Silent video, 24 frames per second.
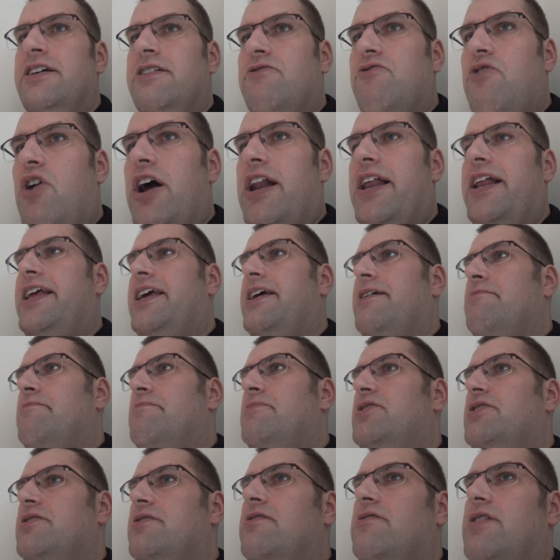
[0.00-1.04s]
wanted
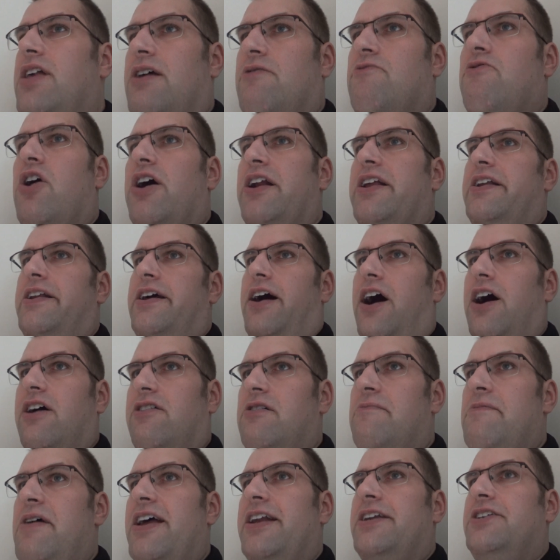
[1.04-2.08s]

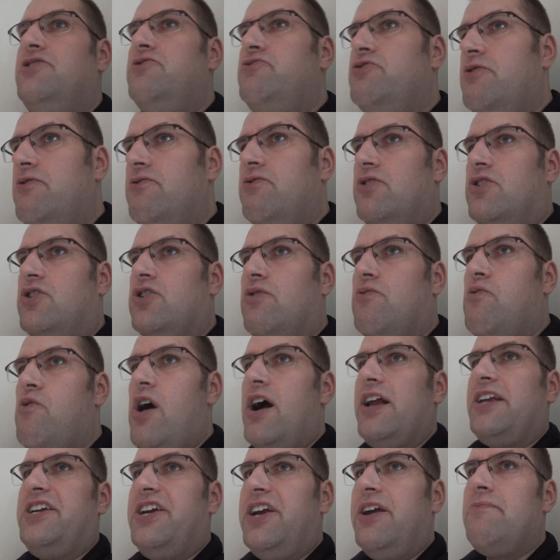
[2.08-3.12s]
Aquaman to
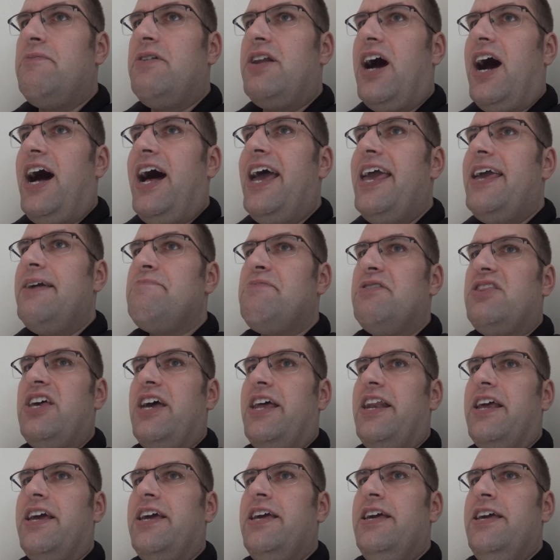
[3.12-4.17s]
watch him die, but
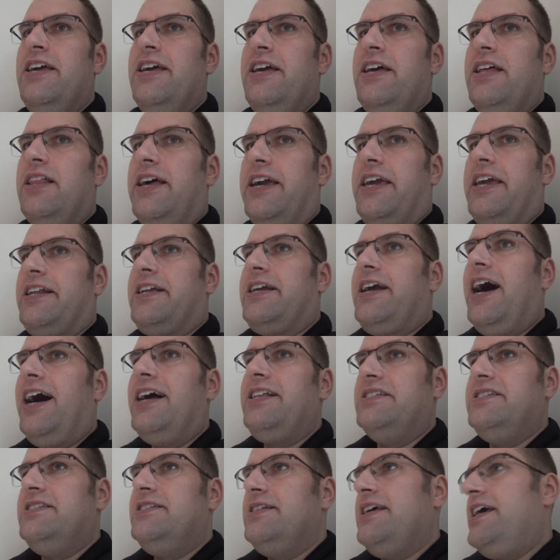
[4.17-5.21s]
then like it
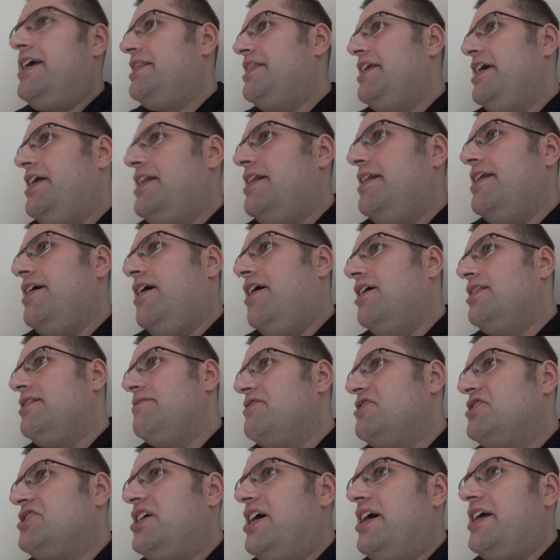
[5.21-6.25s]
cuts, and then all of
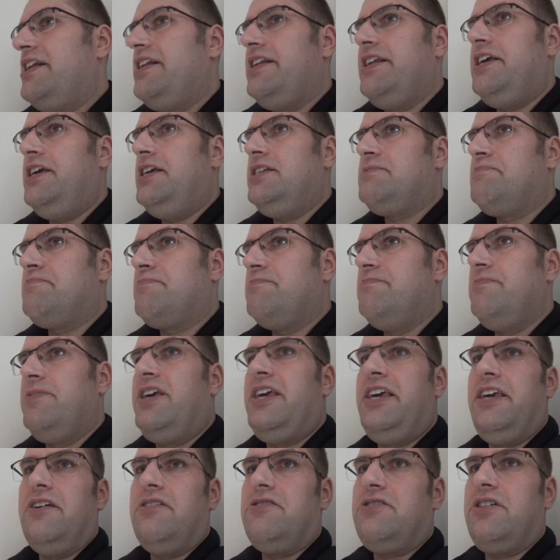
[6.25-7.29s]
a sudden he's
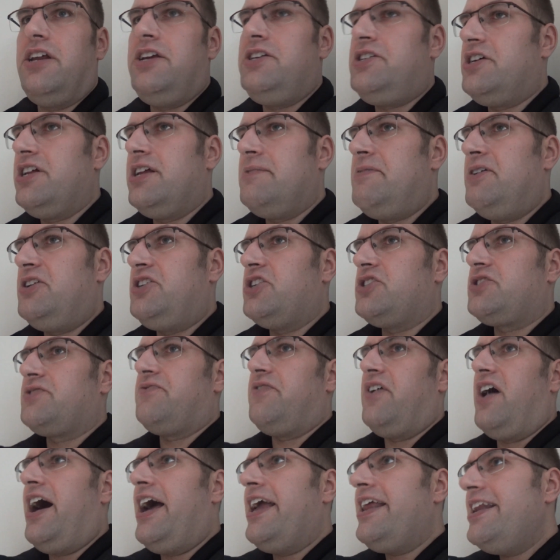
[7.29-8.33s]
healed and he's gonna be just
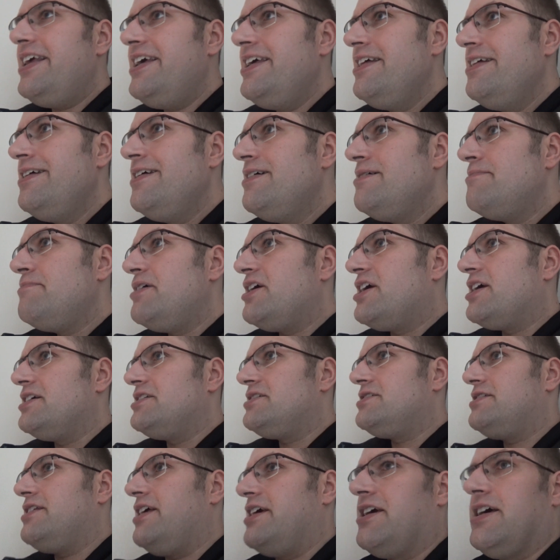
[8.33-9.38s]
fine
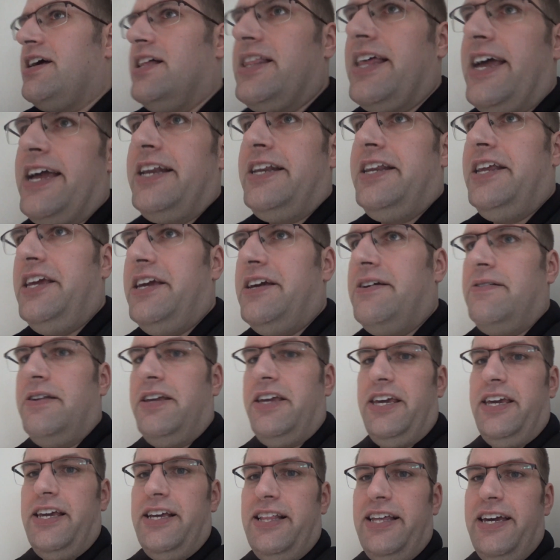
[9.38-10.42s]
because it's like Atlantean
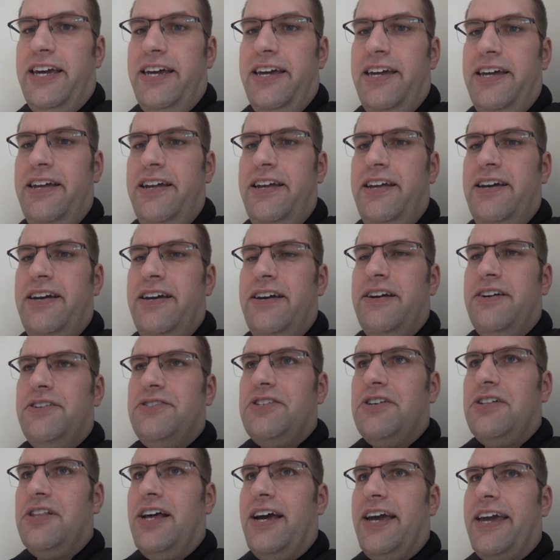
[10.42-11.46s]
healing.
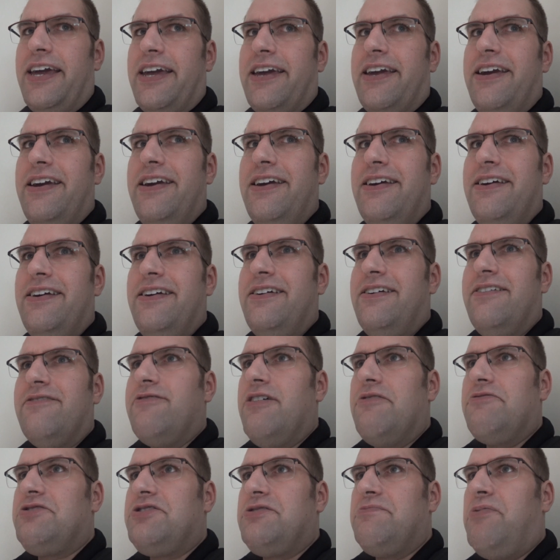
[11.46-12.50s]
So like,
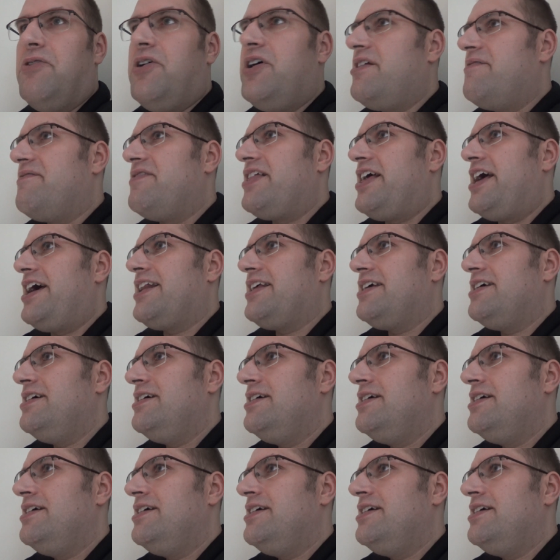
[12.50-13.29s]
what was the point of that?